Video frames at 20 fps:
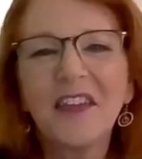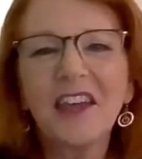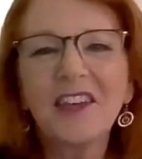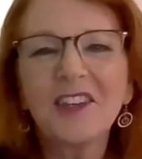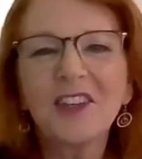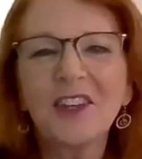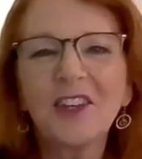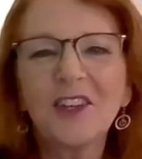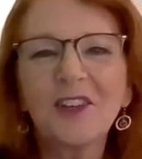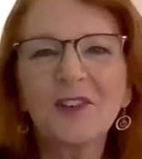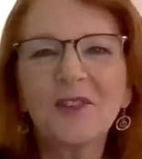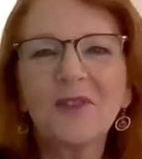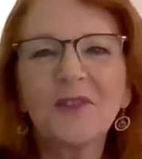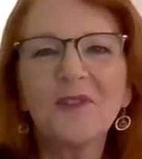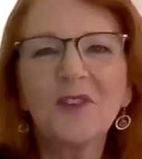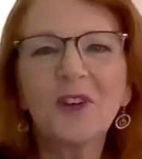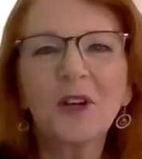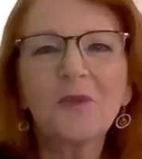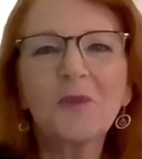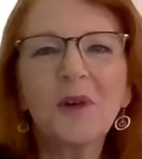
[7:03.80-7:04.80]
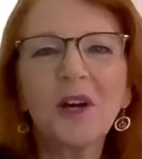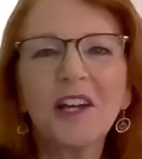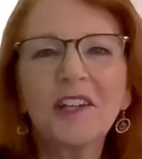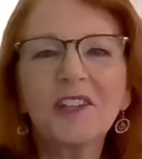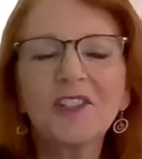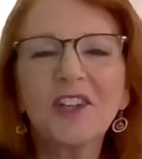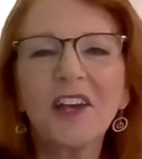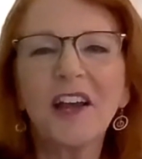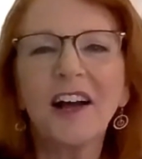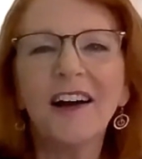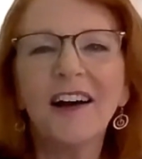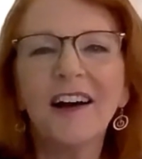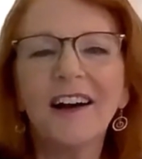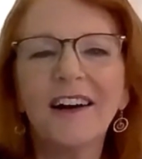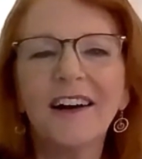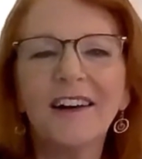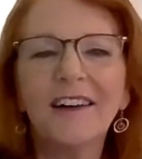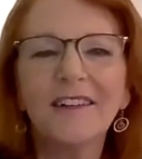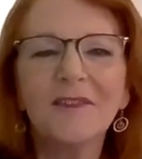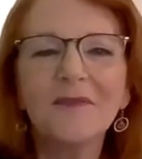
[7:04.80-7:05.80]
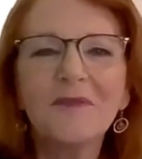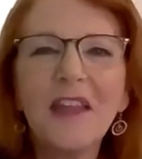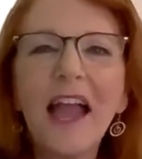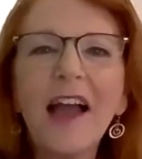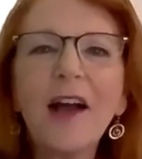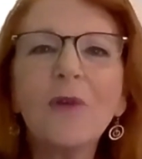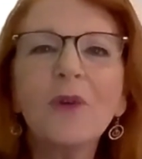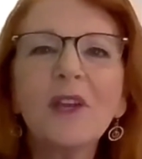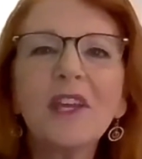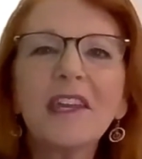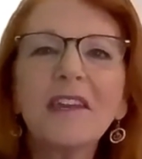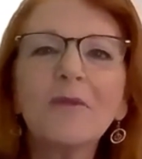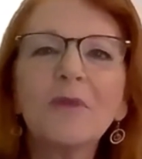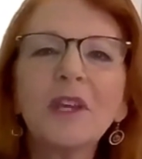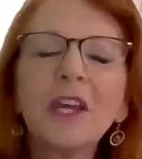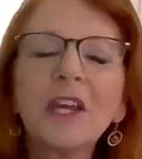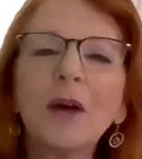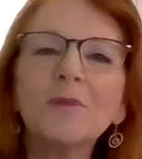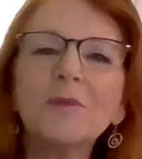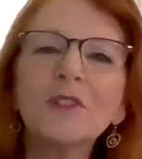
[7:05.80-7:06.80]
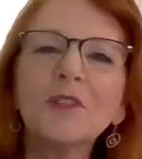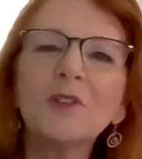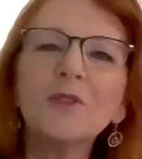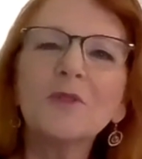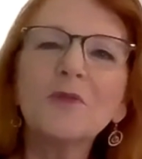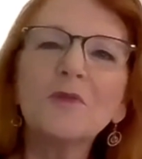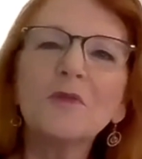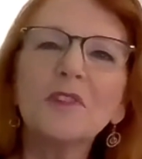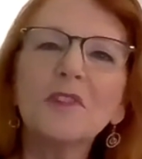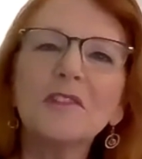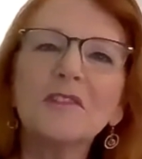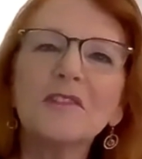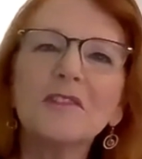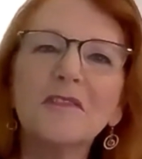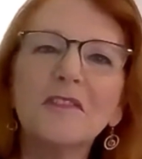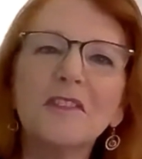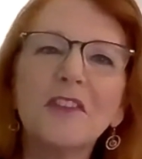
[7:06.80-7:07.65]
Thank you very much. Now we come to